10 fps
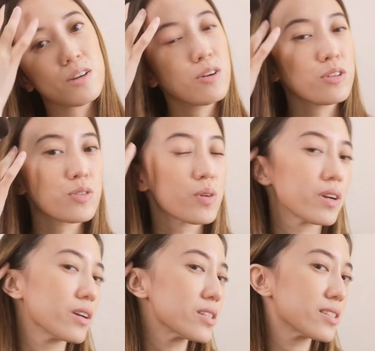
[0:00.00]
contour,
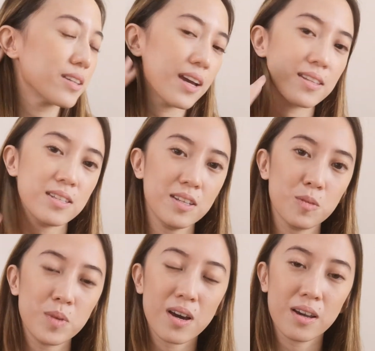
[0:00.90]
because the
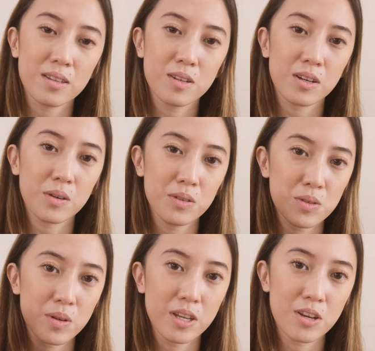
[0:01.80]
idea behind
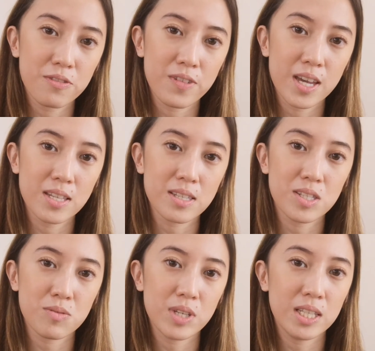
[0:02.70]
contouring your face
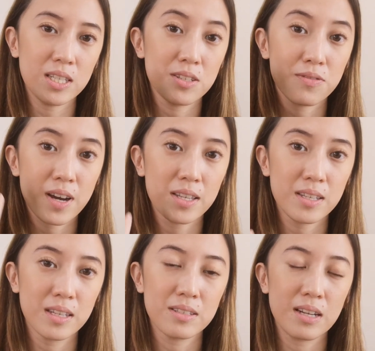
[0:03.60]
is really
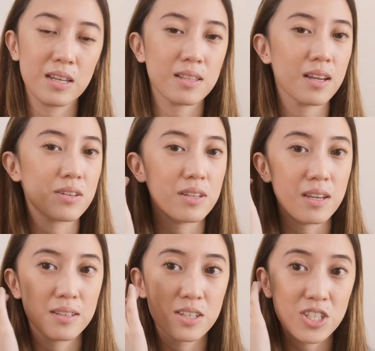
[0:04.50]
defining it, right? Like
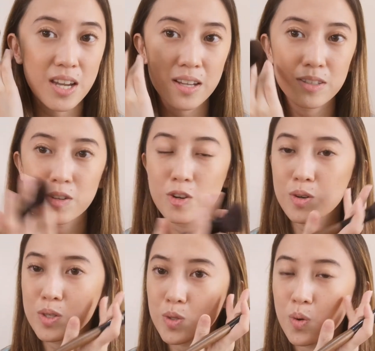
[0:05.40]
creating
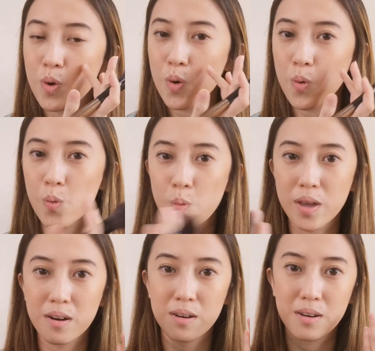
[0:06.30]
shadows
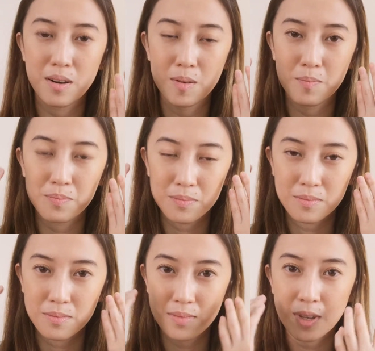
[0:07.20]
where
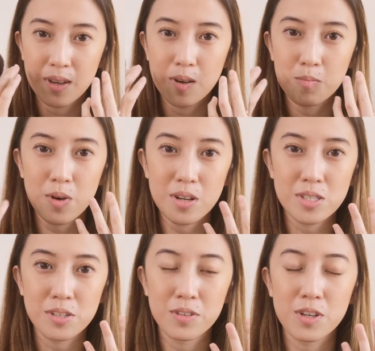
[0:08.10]

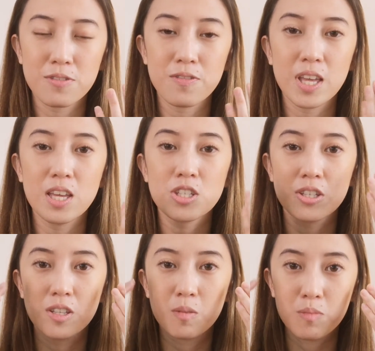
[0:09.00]
parts of your face
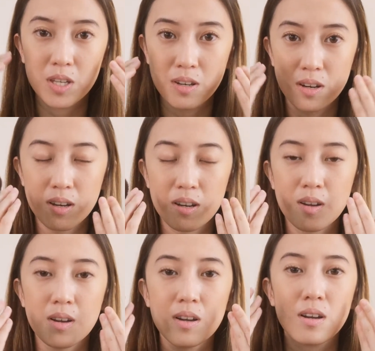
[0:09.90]
should appear
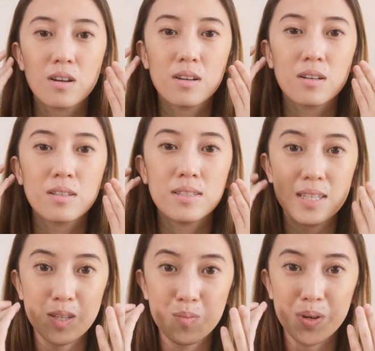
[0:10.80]

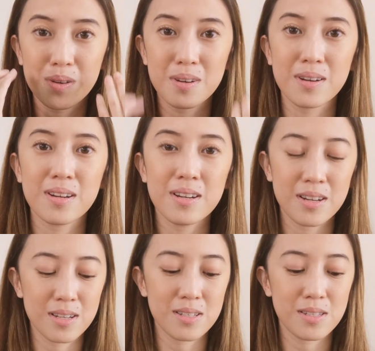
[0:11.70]
deeper.
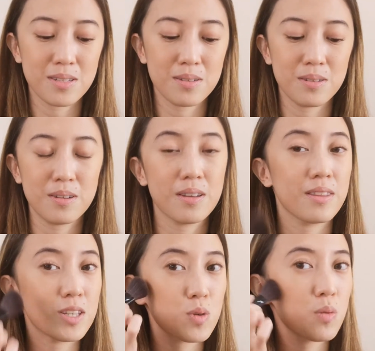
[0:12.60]
So
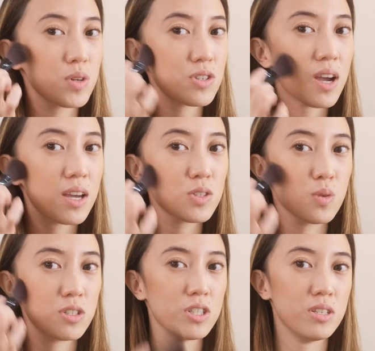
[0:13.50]
that's what we're trying
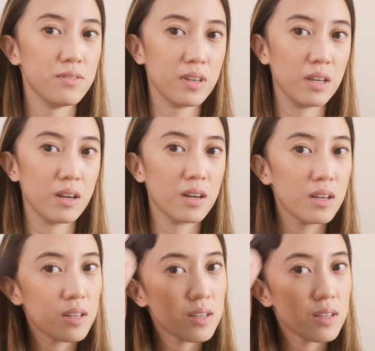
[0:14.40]
to achieve here.